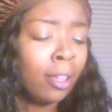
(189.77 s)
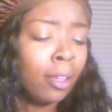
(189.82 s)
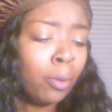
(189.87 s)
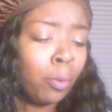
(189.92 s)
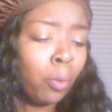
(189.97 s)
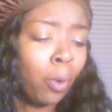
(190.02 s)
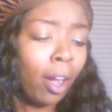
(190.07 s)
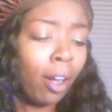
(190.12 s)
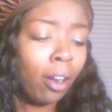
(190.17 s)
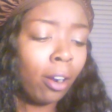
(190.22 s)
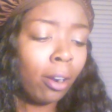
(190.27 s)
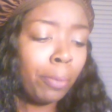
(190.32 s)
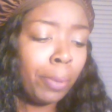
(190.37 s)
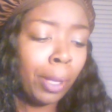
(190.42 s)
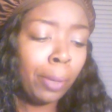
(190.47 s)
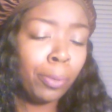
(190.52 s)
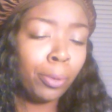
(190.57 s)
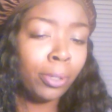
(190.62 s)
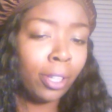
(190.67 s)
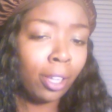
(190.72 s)
are
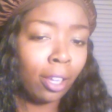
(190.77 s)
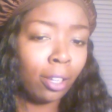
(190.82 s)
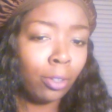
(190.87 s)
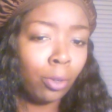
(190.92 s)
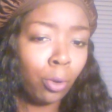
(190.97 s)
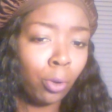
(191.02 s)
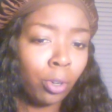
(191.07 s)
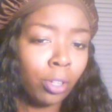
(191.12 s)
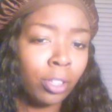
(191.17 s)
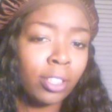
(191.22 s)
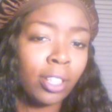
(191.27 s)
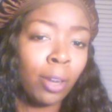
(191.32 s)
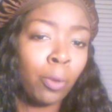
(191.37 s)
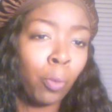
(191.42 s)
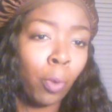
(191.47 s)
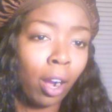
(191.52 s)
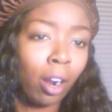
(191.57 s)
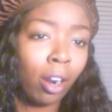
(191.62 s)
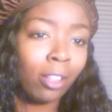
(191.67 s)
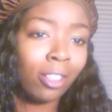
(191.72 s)
people dating whores, and
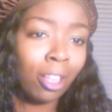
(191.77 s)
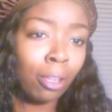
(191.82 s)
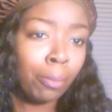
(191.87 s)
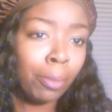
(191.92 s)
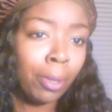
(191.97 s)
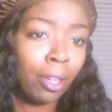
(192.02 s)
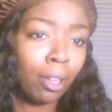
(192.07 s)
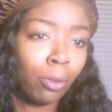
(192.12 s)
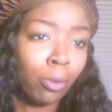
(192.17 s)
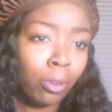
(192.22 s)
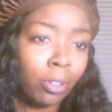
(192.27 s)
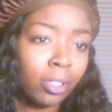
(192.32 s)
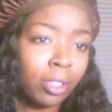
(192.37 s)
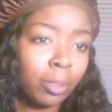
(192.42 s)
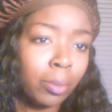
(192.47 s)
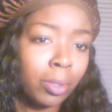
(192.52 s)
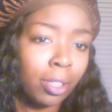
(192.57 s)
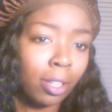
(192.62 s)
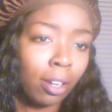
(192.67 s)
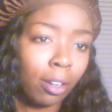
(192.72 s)
why are they being whores
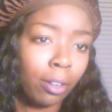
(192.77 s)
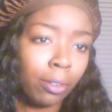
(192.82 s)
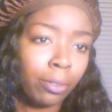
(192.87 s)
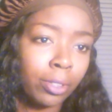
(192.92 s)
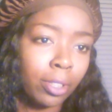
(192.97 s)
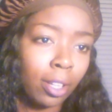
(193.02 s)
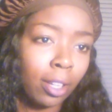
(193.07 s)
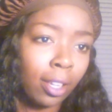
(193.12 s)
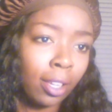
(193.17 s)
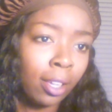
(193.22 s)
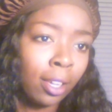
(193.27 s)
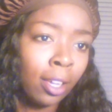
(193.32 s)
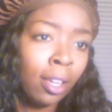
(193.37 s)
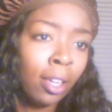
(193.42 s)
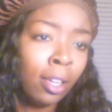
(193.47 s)
themselves? Like,